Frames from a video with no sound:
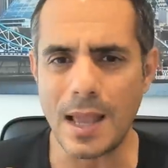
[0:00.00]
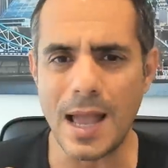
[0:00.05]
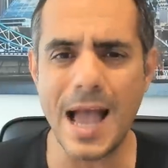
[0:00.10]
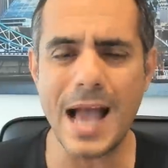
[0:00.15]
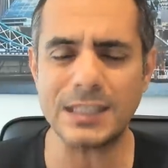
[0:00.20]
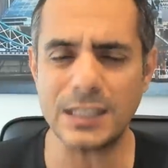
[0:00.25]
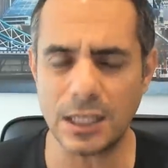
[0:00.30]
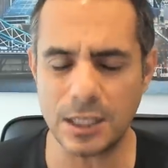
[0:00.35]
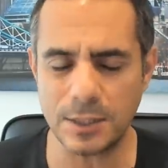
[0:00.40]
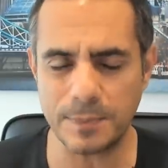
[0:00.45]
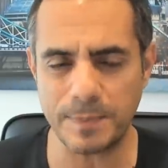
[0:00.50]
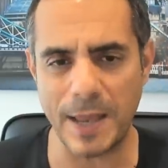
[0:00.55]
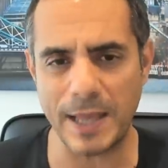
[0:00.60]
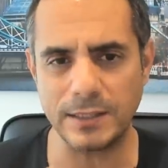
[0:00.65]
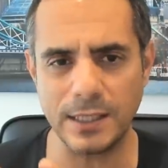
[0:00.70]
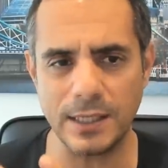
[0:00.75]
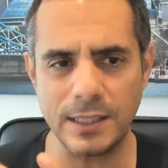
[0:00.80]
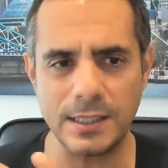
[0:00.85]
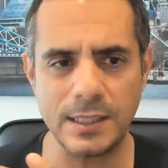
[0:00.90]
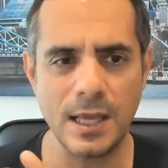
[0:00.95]
as
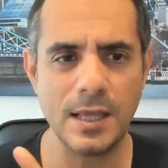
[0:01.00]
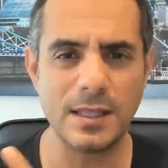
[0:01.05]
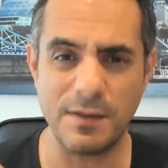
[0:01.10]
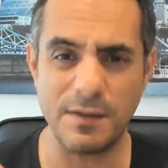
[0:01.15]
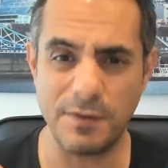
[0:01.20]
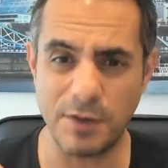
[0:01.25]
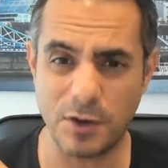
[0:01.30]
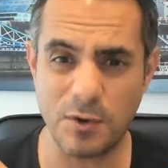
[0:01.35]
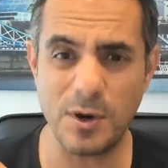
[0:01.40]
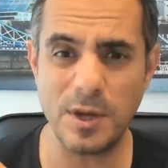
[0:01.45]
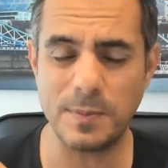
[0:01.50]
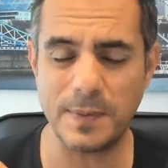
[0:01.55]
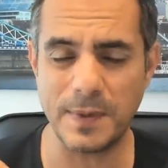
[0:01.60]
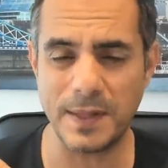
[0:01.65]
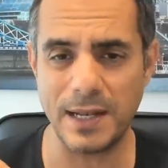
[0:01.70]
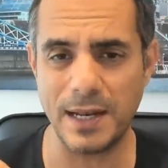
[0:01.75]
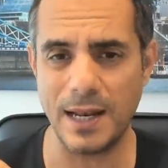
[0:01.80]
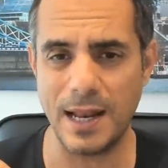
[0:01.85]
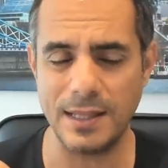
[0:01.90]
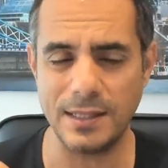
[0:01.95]
expected, they've agreed
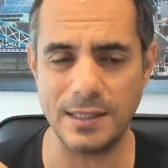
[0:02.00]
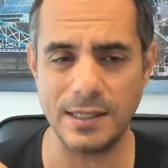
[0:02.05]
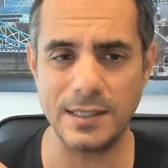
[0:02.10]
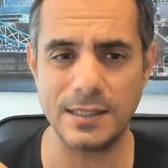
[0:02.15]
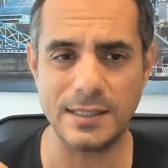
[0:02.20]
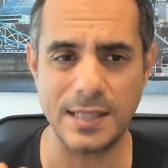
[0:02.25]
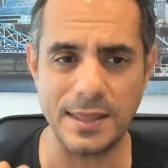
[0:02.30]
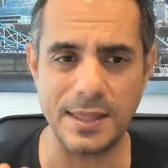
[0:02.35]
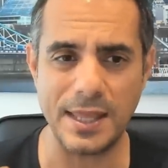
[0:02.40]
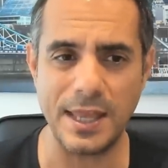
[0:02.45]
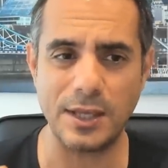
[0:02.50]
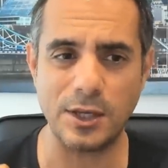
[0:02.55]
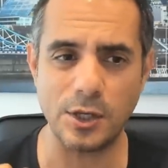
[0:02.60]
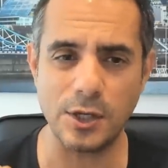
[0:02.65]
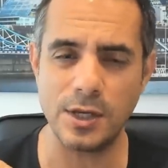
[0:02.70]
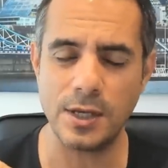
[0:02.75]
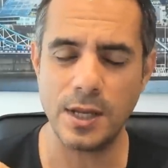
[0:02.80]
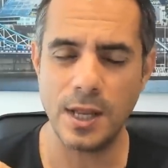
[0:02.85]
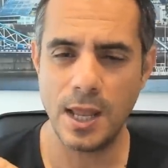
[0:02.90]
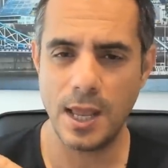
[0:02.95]
with the lenders that they
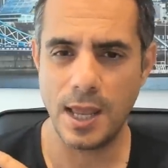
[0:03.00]
can,